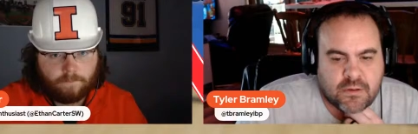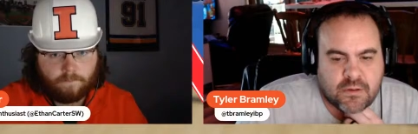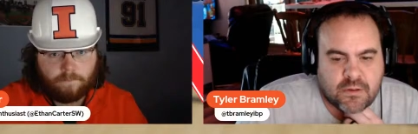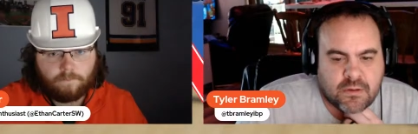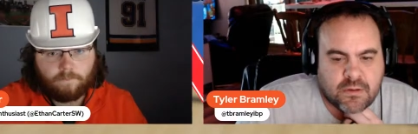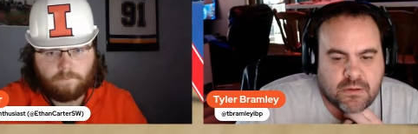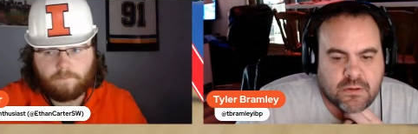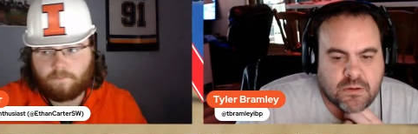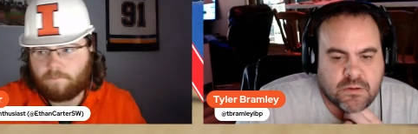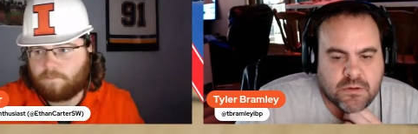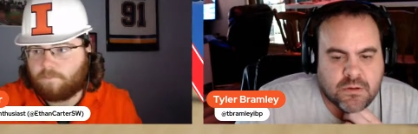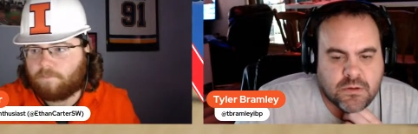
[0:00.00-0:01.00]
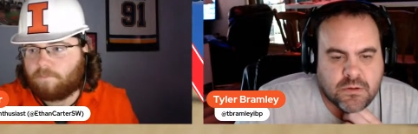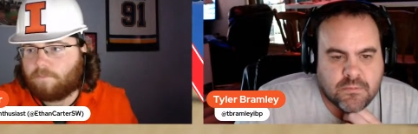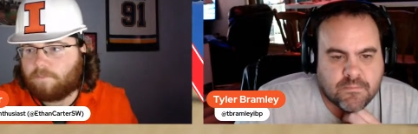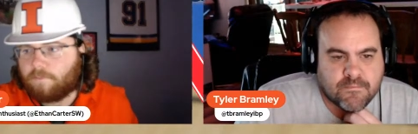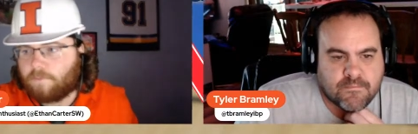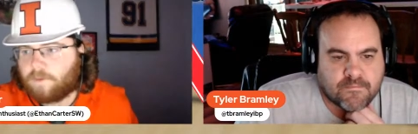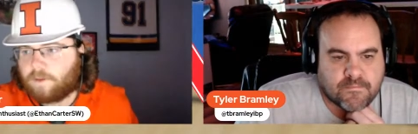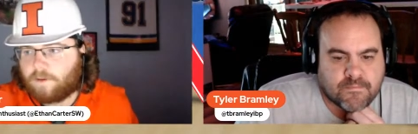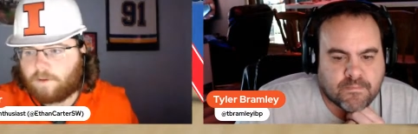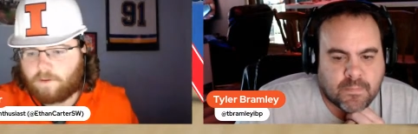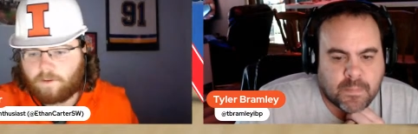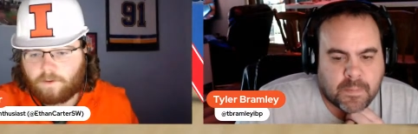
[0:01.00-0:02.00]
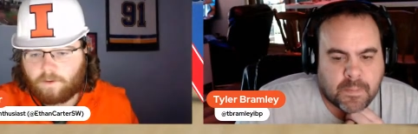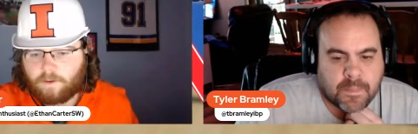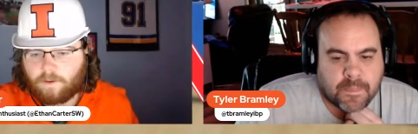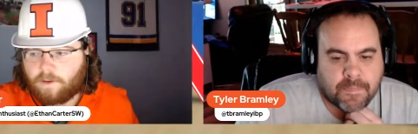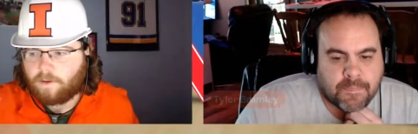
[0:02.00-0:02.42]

(silence)